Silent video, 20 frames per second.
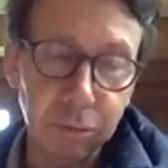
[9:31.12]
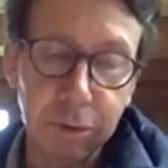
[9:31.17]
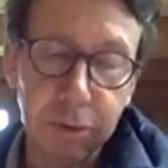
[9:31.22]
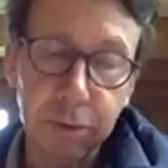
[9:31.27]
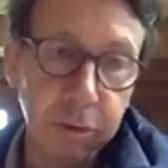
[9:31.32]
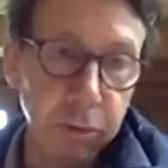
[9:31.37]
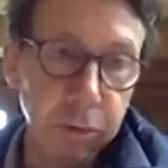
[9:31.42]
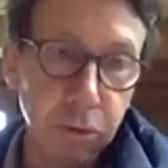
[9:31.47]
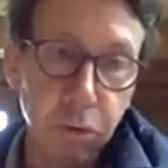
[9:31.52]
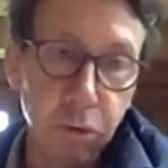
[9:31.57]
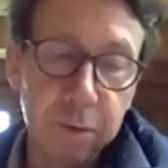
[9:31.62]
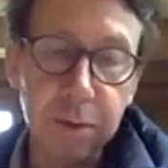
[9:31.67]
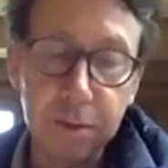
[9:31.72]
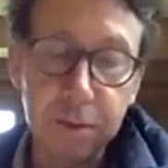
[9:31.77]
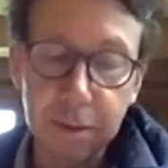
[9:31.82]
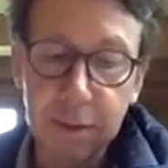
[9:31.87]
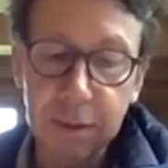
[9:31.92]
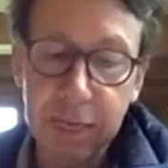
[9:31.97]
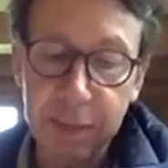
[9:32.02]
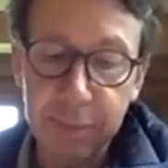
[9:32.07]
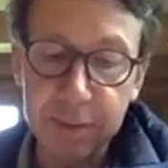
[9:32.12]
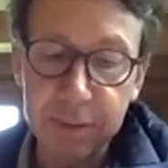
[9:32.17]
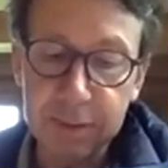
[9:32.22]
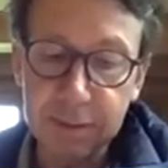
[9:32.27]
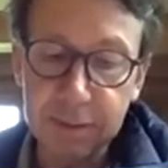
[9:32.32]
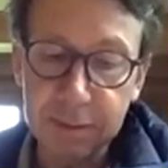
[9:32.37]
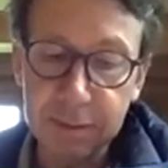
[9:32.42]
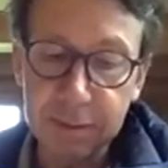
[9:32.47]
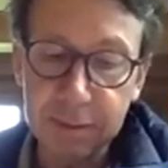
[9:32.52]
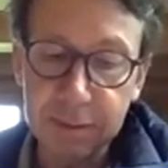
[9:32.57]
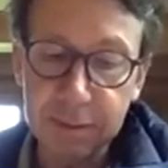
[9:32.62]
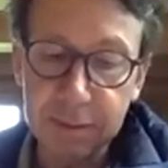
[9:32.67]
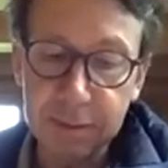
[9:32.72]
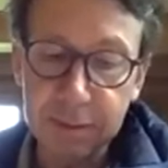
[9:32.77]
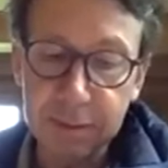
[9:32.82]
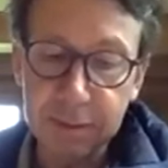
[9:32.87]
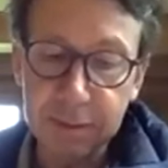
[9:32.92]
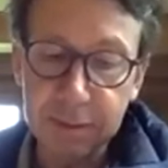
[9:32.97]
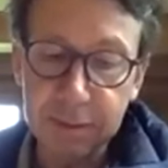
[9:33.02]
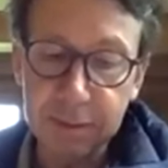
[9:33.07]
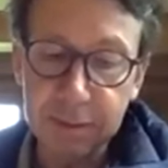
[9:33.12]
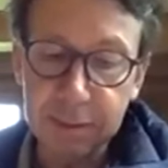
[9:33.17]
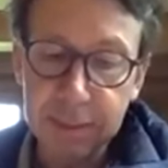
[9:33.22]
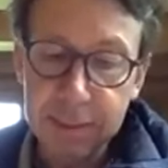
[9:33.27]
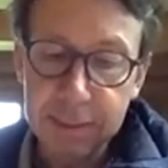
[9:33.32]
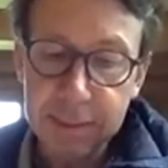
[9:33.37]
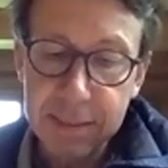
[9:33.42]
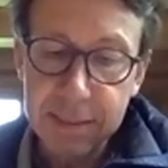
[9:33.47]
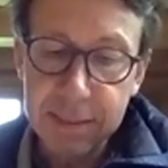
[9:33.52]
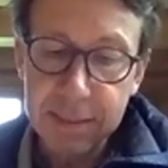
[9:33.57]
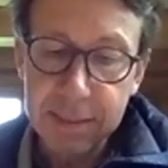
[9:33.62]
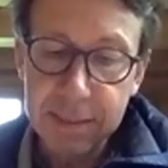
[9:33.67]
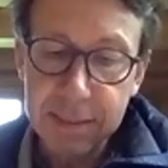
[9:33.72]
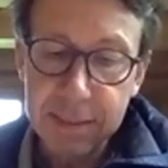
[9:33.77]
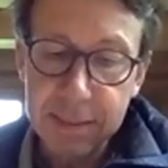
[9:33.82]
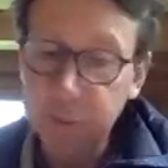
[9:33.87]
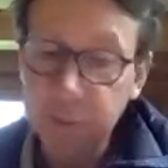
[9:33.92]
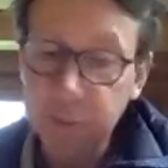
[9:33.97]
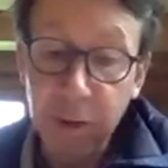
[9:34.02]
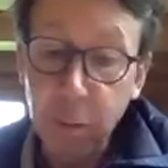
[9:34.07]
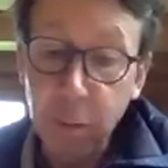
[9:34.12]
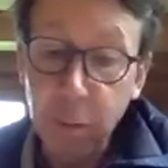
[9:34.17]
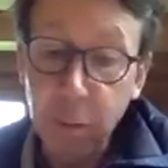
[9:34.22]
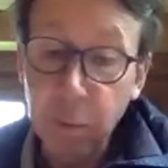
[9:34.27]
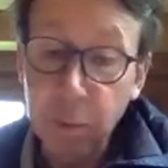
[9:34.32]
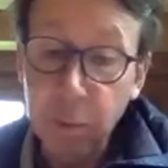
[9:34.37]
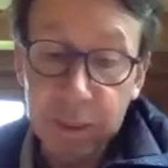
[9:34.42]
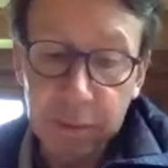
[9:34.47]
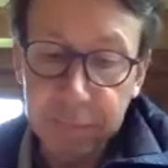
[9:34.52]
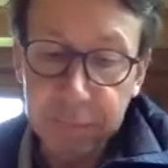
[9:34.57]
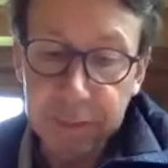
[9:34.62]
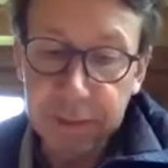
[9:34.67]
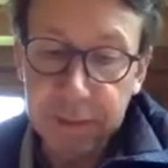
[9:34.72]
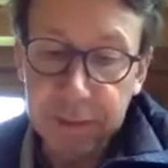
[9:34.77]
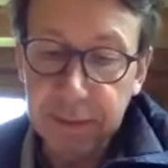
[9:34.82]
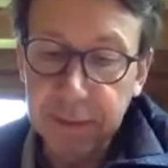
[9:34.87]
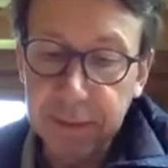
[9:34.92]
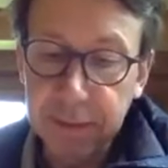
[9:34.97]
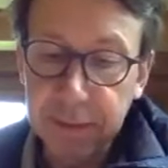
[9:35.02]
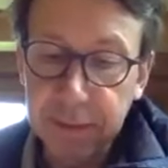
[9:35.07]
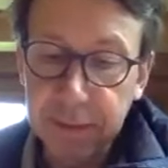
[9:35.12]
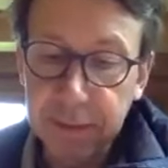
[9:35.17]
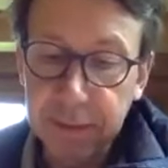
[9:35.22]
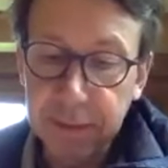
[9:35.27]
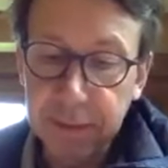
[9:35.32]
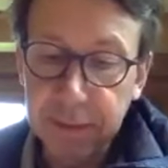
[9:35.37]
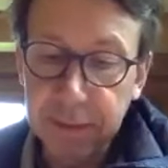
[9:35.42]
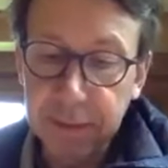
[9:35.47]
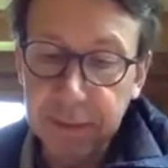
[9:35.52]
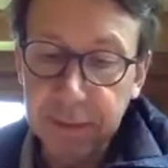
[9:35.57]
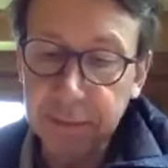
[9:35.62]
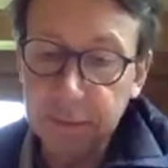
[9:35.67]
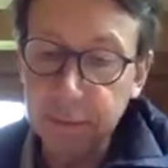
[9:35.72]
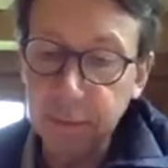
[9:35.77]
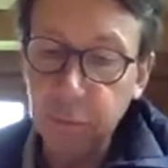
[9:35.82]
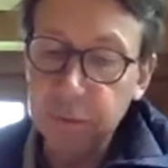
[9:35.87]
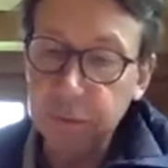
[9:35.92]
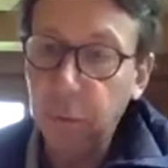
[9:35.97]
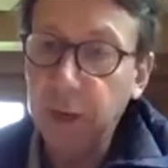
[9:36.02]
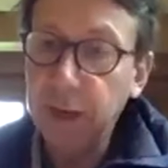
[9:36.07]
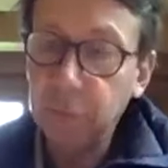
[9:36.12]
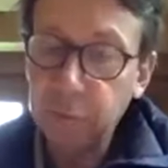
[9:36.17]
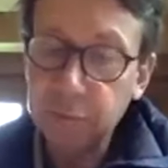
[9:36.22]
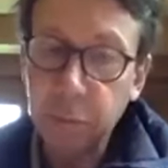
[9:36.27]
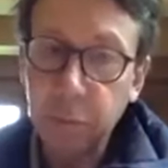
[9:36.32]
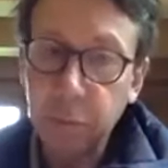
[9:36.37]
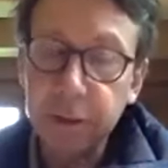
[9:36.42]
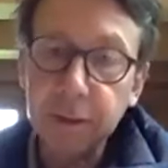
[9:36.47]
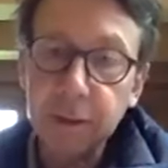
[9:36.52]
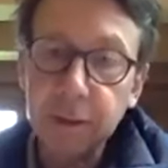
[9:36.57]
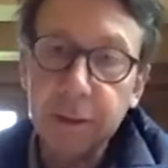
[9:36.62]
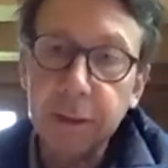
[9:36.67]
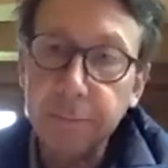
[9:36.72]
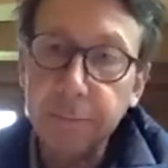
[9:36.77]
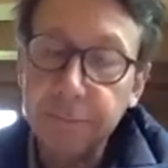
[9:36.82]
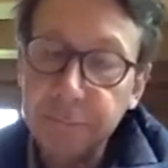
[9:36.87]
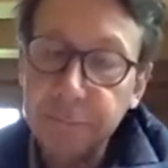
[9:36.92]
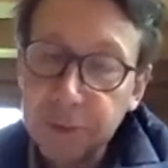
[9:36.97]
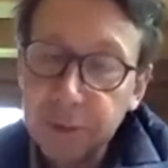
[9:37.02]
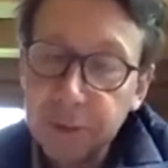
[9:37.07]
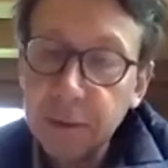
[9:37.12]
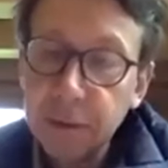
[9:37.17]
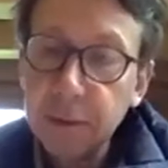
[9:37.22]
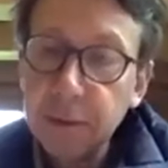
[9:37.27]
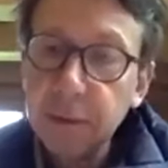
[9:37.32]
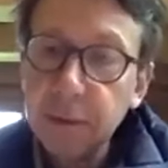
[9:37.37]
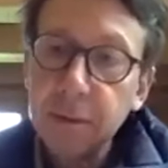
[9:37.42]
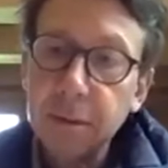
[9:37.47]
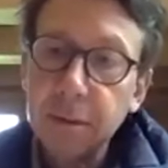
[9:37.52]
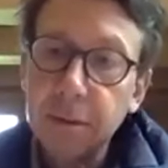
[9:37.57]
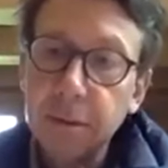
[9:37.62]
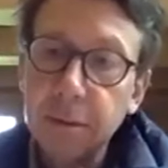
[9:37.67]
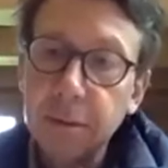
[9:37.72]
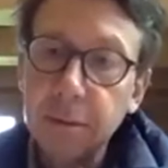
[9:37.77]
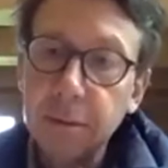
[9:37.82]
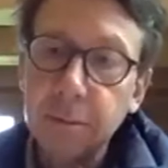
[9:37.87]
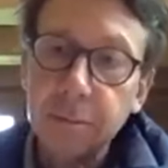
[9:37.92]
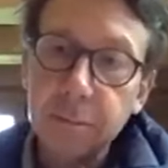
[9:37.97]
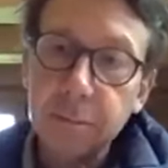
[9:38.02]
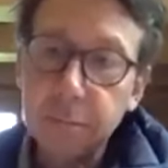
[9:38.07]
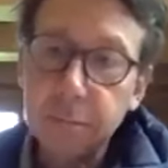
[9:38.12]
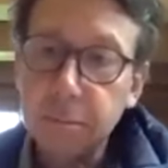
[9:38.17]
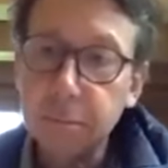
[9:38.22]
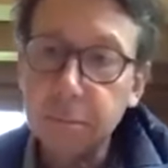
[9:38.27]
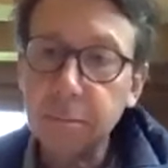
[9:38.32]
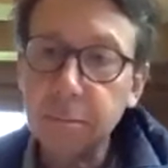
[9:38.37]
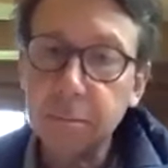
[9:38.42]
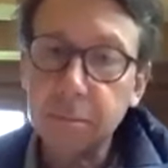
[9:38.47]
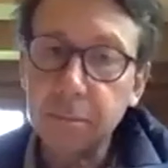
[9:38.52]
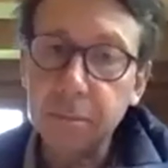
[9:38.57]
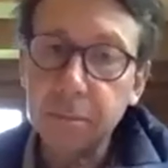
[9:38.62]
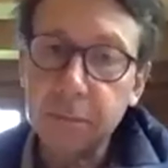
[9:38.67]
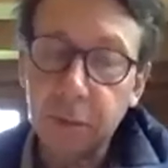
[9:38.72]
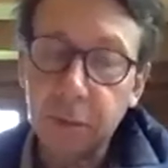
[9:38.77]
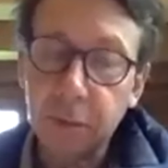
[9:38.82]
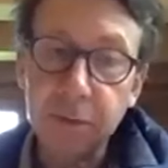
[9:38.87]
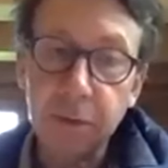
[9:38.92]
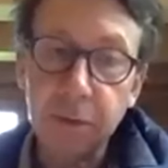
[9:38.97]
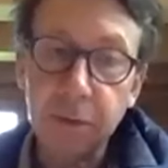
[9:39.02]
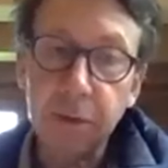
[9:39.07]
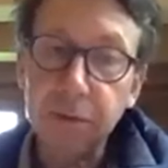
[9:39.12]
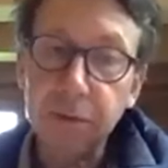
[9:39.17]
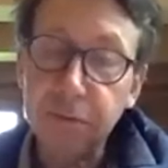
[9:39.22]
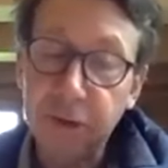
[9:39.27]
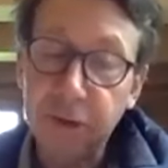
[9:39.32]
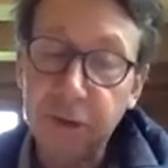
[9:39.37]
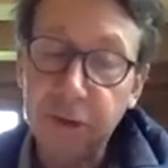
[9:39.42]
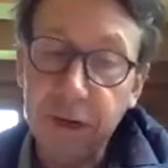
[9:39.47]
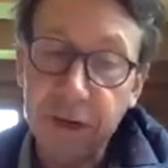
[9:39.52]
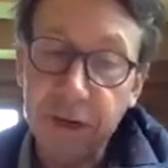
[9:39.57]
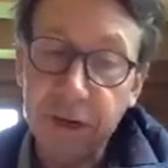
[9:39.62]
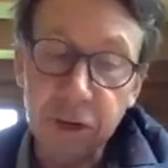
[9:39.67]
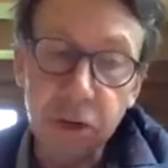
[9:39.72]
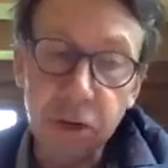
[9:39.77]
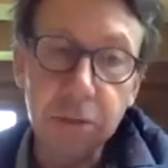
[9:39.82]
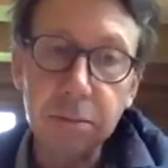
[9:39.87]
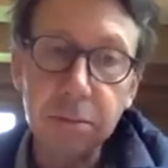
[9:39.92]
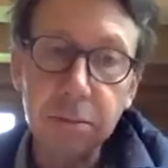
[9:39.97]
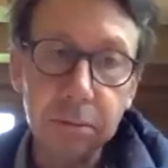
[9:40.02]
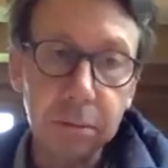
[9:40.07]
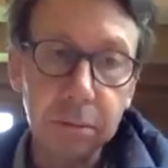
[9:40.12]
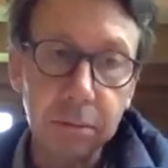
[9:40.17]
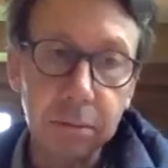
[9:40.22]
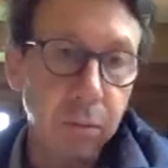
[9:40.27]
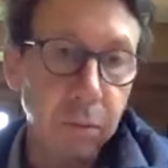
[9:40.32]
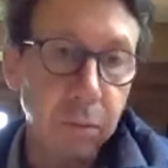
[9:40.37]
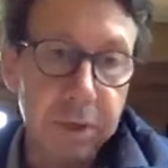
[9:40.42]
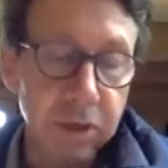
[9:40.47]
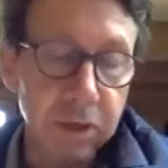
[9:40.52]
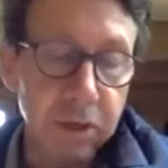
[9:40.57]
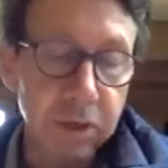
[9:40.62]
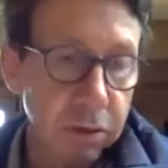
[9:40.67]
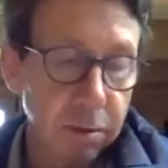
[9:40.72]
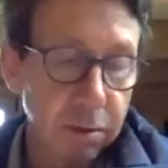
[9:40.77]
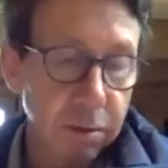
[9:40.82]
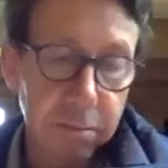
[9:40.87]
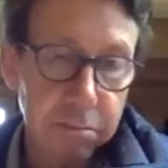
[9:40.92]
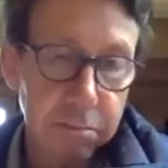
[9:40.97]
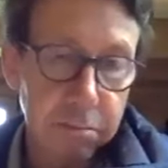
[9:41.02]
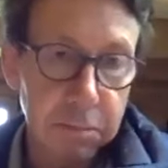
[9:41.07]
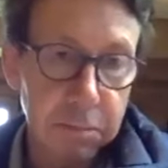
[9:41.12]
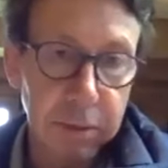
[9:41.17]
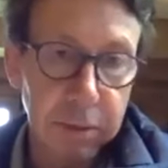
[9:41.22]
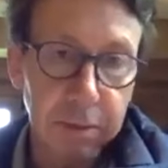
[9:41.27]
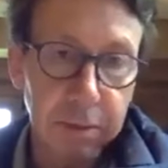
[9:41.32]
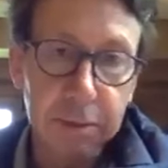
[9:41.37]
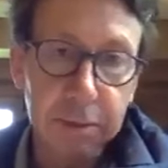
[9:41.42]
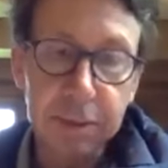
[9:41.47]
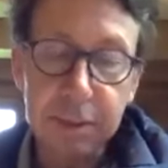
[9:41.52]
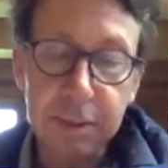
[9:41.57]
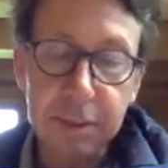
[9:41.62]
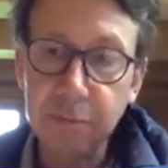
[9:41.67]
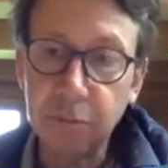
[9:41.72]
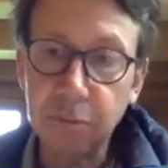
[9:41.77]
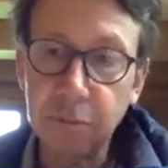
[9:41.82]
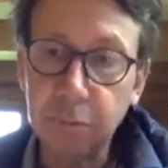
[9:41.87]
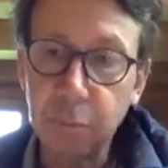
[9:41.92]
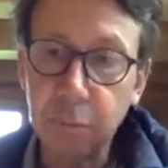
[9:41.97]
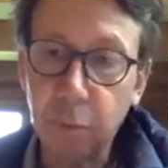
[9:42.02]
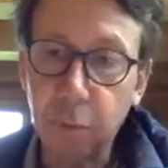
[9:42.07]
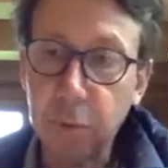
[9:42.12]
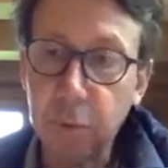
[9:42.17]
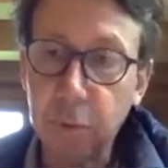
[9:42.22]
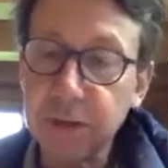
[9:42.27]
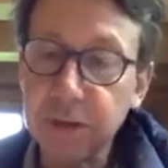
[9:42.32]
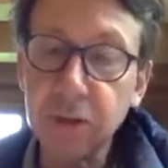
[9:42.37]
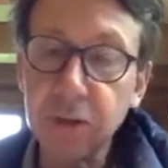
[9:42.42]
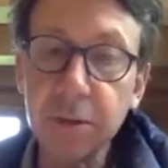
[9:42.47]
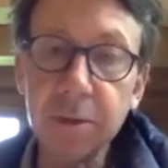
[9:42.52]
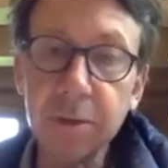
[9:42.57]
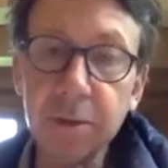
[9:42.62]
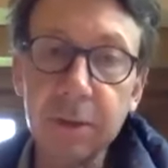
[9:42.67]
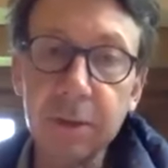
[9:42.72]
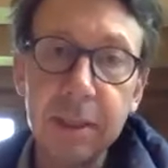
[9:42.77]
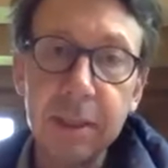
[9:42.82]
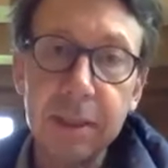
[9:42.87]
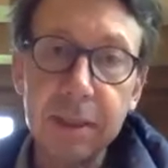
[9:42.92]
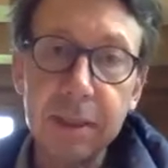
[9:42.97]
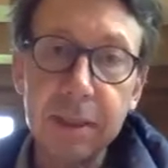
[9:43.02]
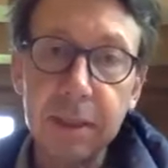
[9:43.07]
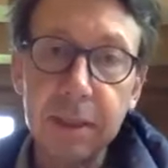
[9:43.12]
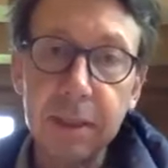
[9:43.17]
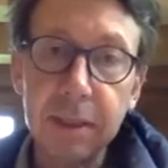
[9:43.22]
and in the humid climates. Um, so it might well be that uh, with the arrival of spring, um, uh, there is an inflection uh, reached uh, in terms of progression,